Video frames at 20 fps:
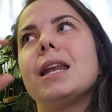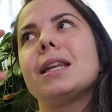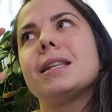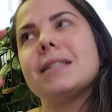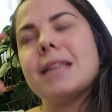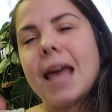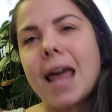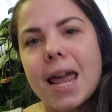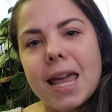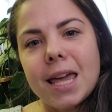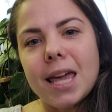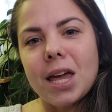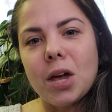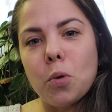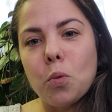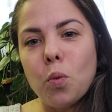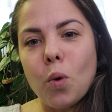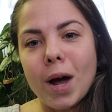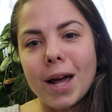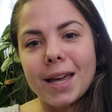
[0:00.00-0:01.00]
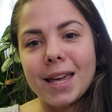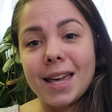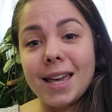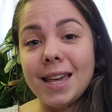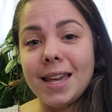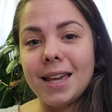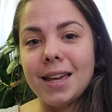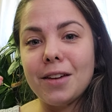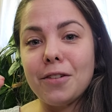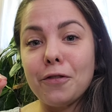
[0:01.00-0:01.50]
taking what
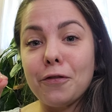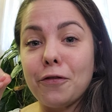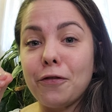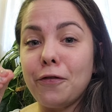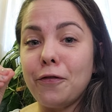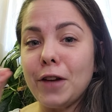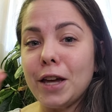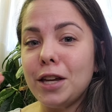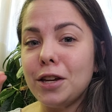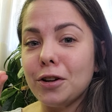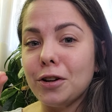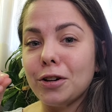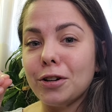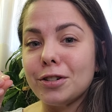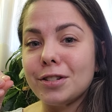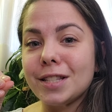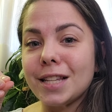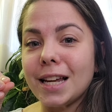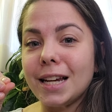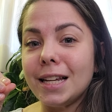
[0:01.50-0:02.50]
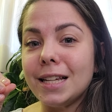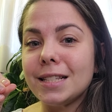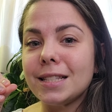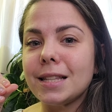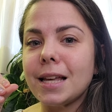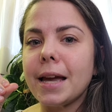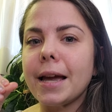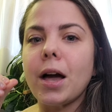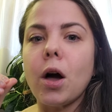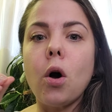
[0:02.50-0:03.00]
he figures and he's
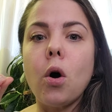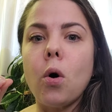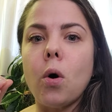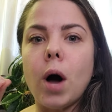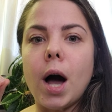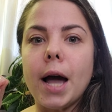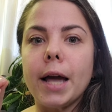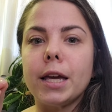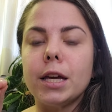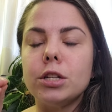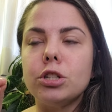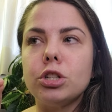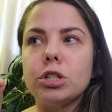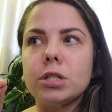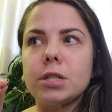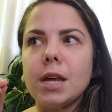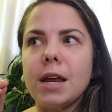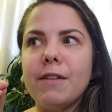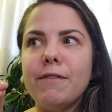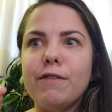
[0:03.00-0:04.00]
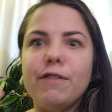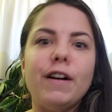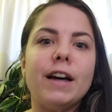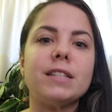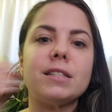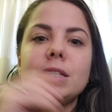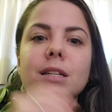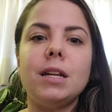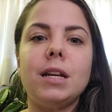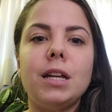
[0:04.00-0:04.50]
like, oh, I can just
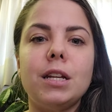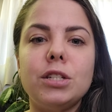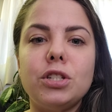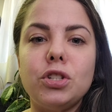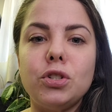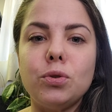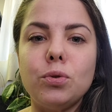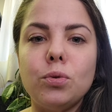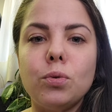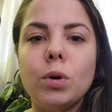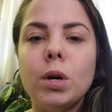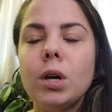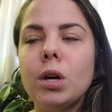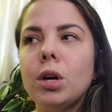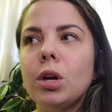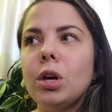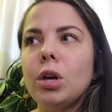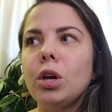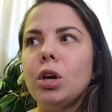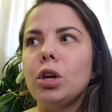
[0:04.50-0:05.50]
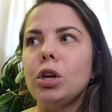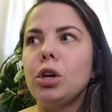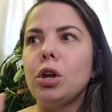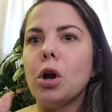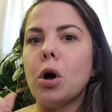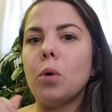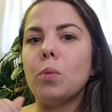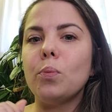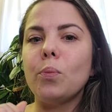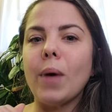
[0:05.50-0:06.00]
invest it into,
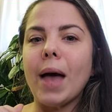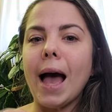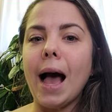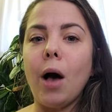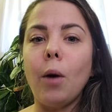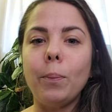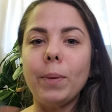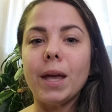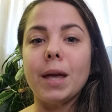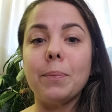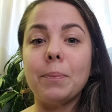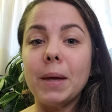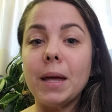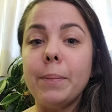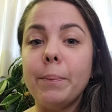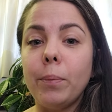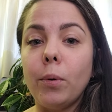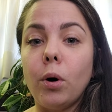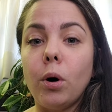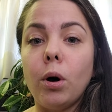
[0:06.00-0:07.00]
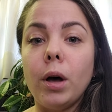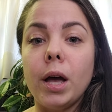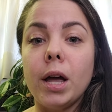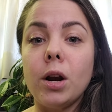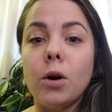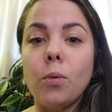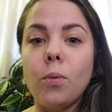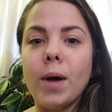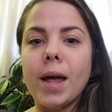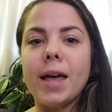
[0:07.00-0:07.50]
helping people in
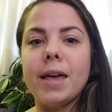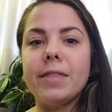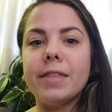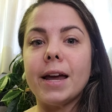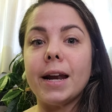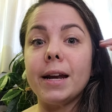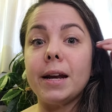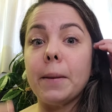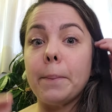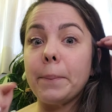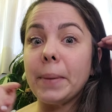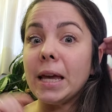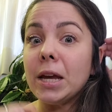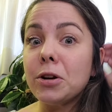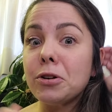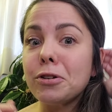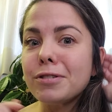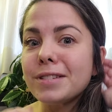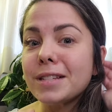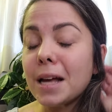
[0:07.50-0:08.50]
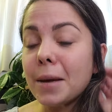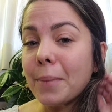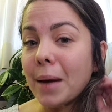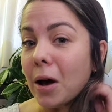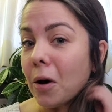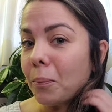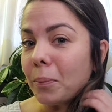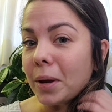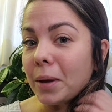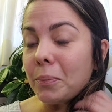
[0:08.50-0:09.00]
a way that it appears I'm
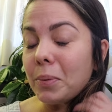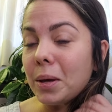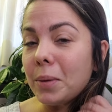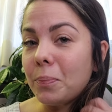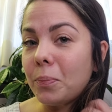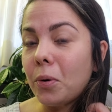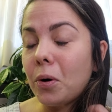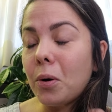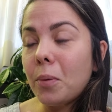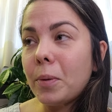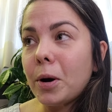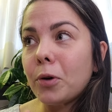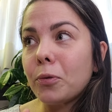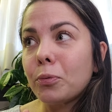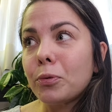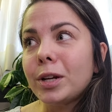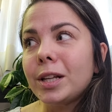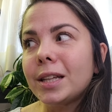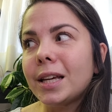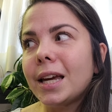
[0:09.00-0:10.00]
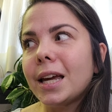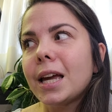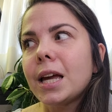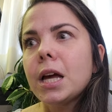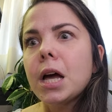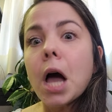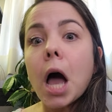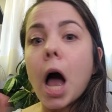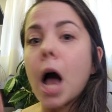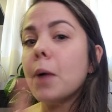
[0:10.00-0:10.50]
helping people, but really
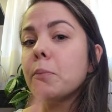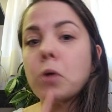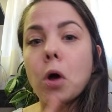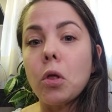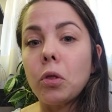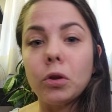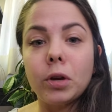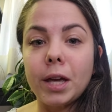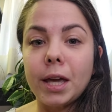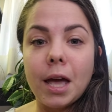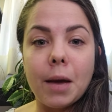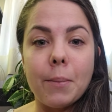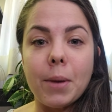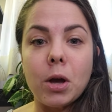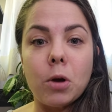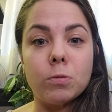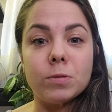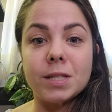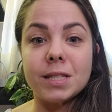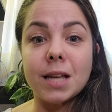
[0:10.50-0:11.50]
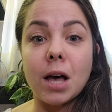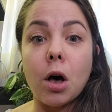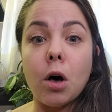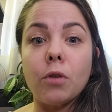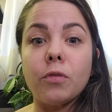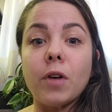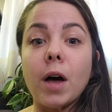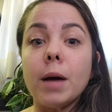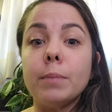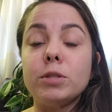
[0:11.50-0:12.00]
I'm not looking at my own
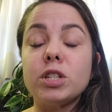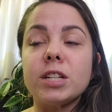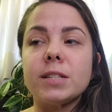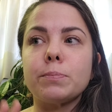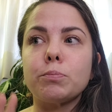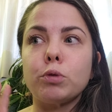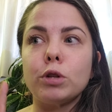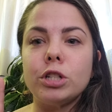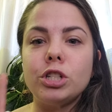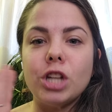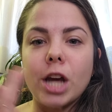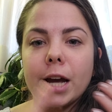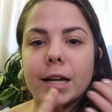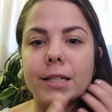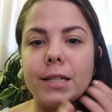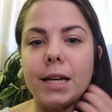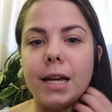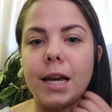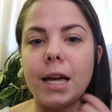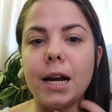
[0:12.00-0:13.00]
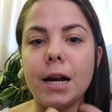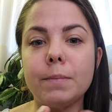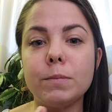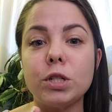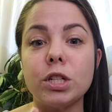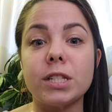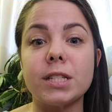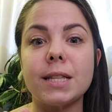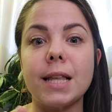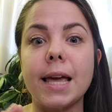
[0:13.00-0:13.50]
self. I'm just projecting, and I'm
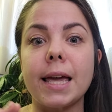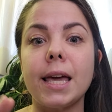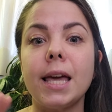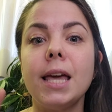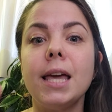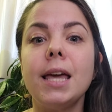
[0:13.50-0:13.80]
just like,